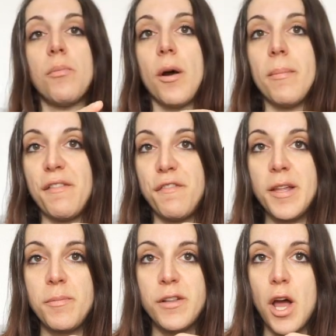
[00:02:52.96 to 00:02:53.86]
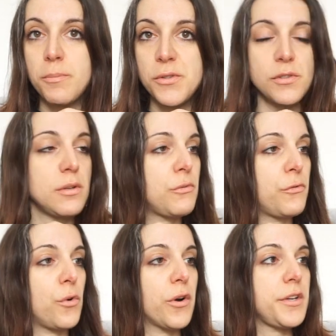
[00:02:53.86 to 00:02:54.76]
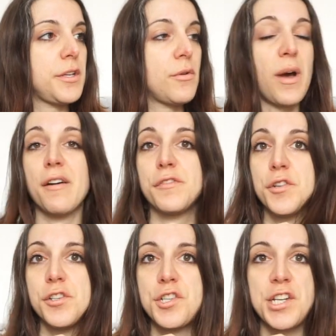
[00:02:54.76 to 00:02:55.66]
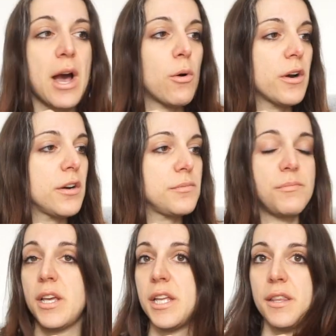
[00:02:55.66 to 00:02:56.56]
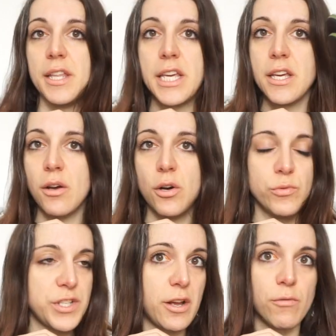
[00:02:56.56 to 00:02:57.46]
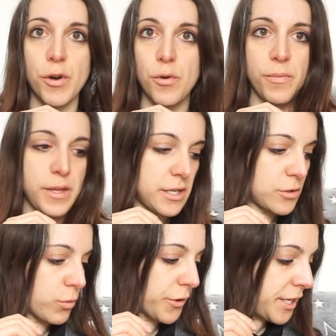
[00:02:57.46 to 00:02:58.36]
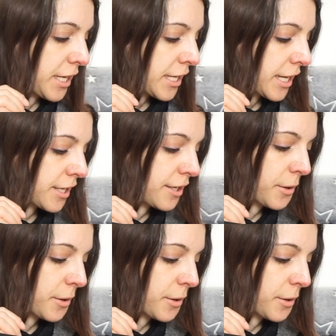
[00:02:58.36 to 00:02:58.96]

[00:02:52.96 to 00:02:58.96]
brought my flip-flops for, you know, after the shower in the hotel room, these were needed.